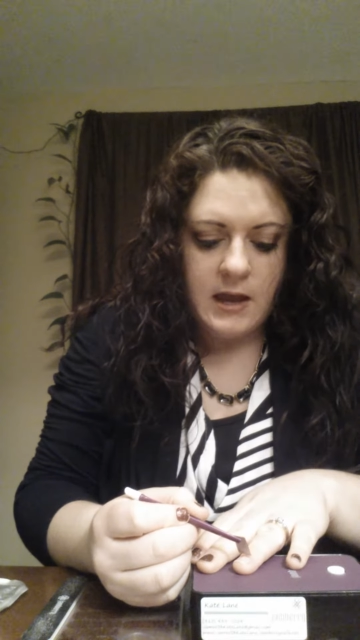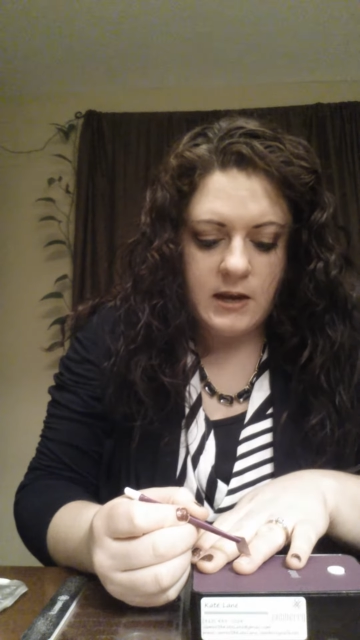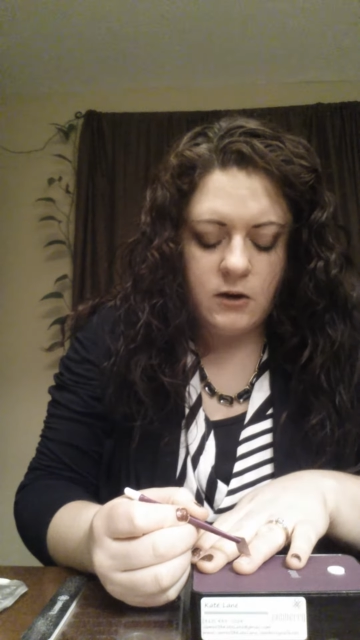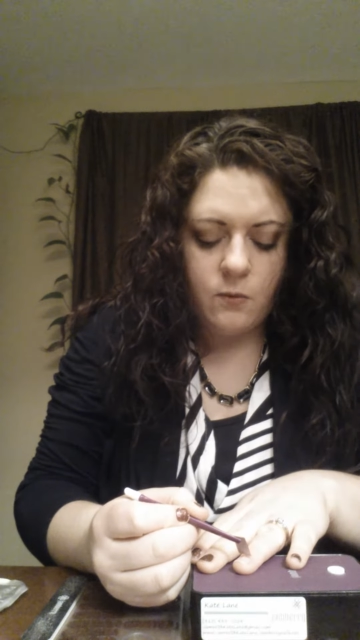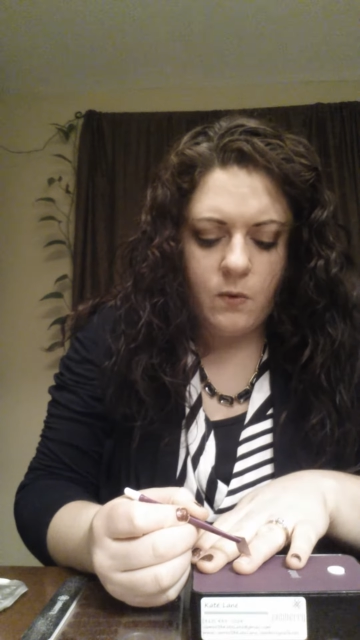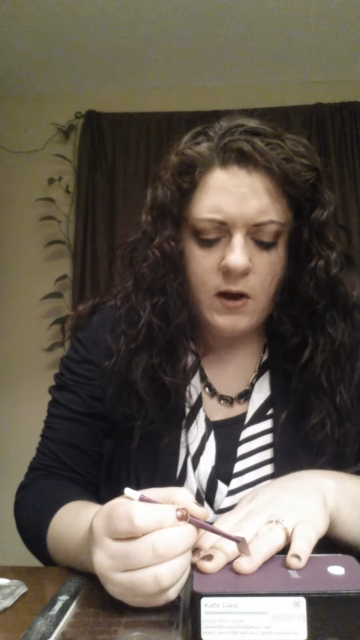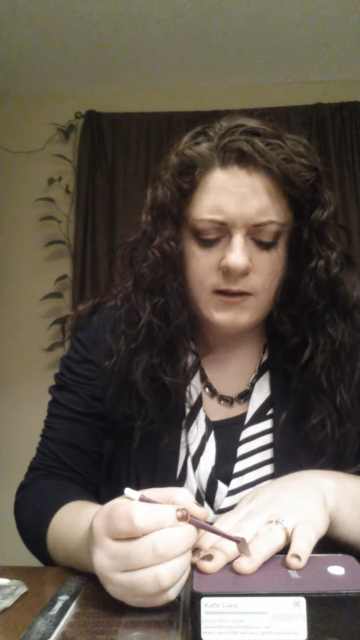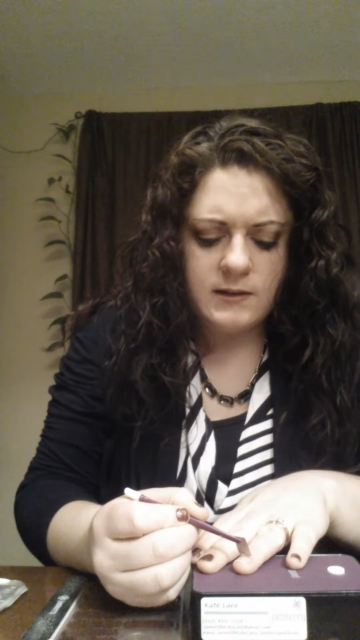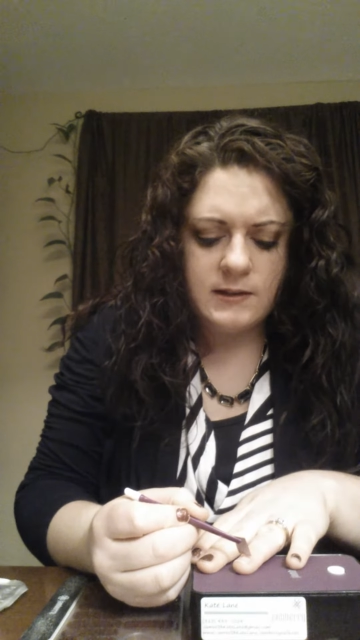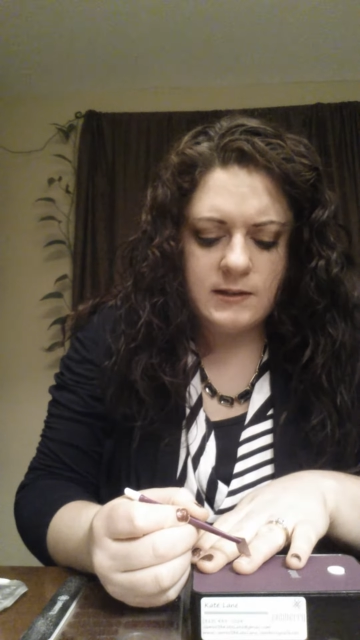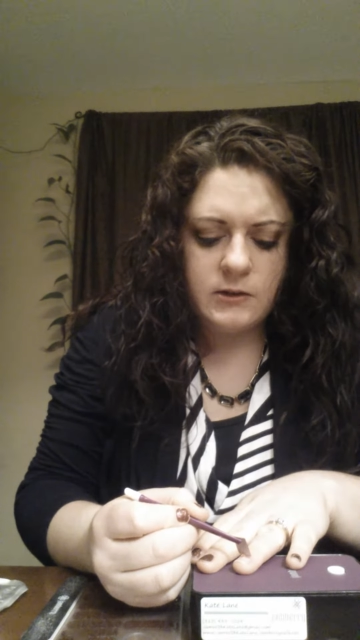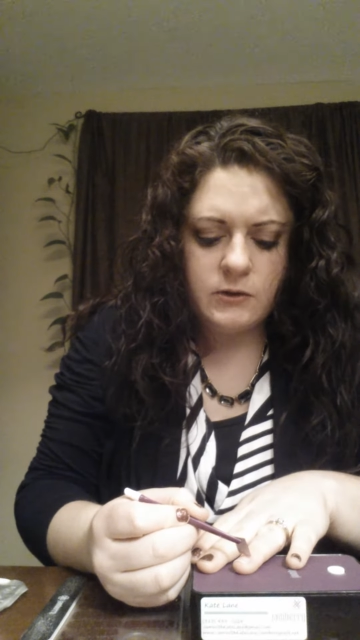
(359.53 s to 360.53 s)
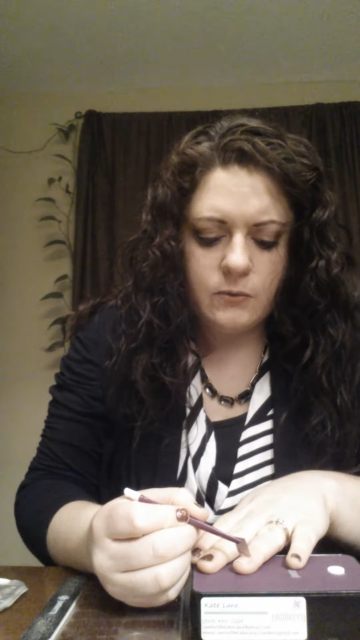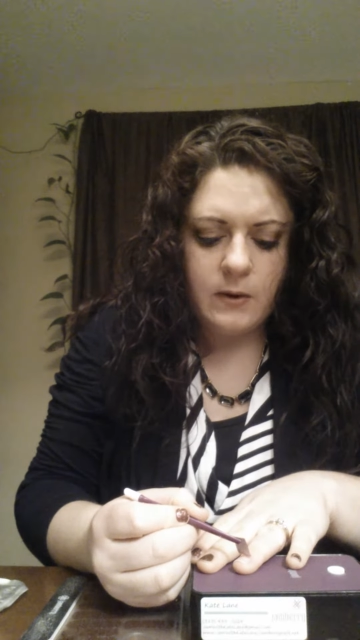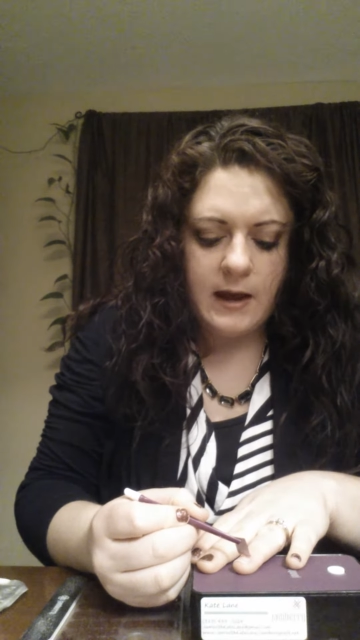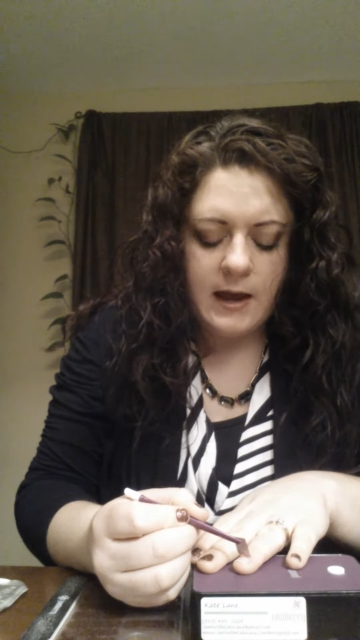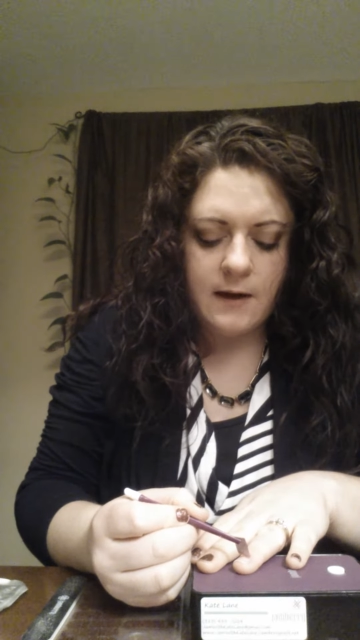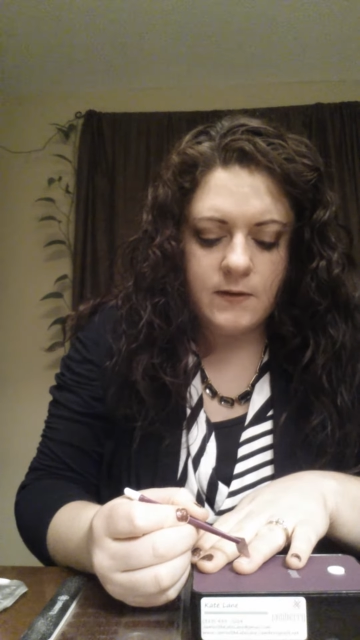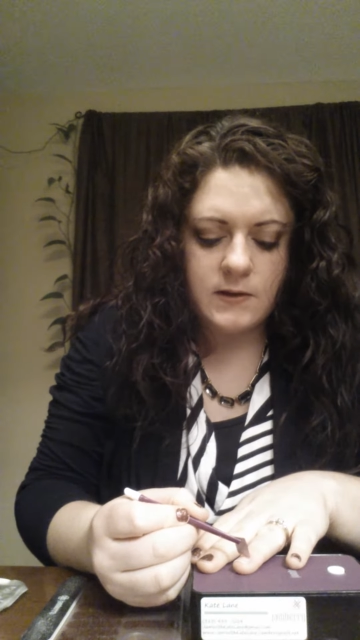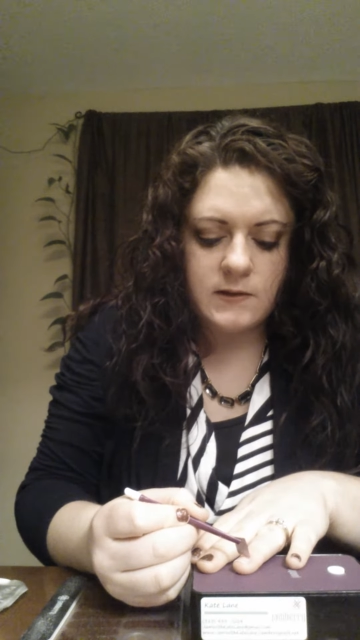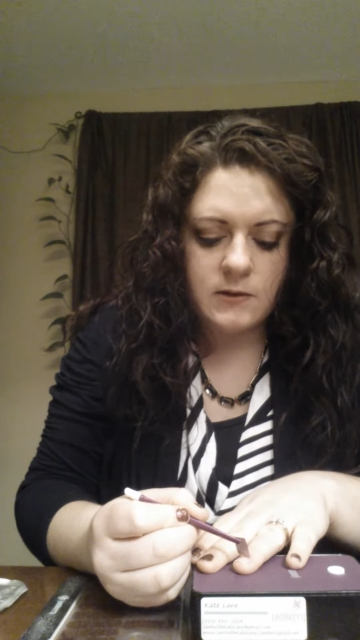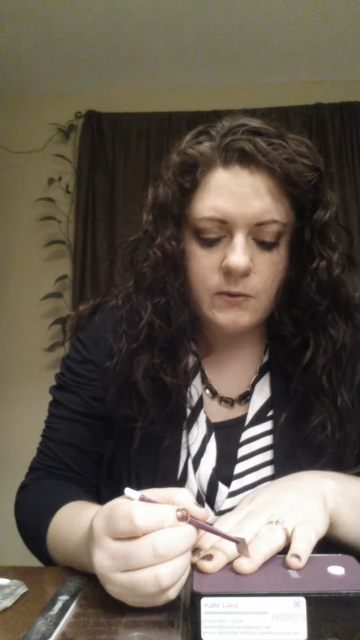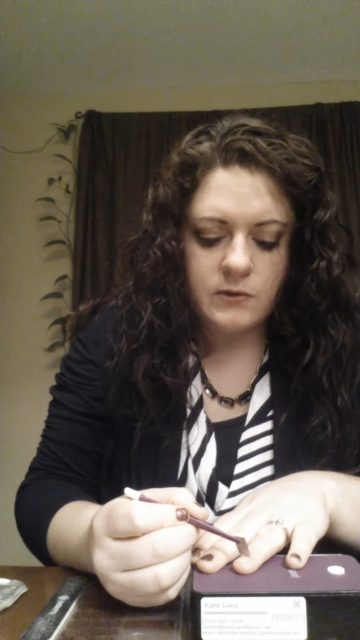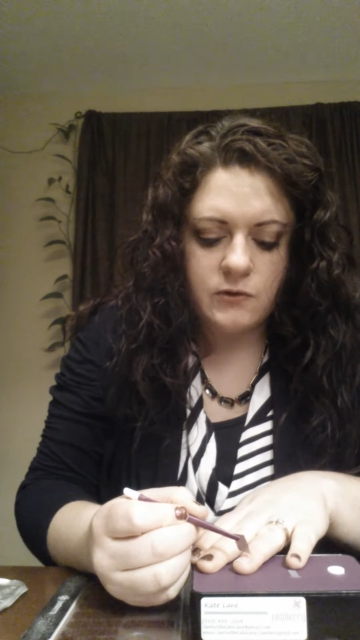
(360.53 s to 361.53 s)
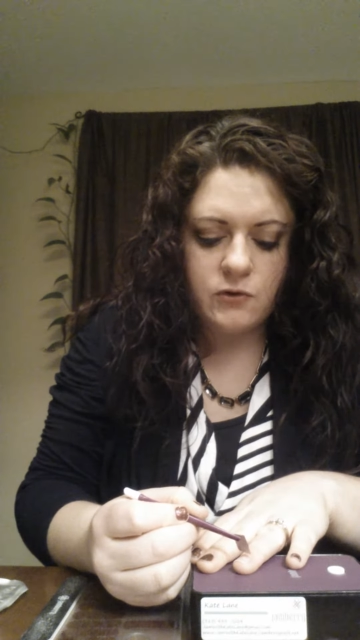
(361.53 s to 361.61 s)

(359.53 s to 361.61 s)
And you want to have it so it's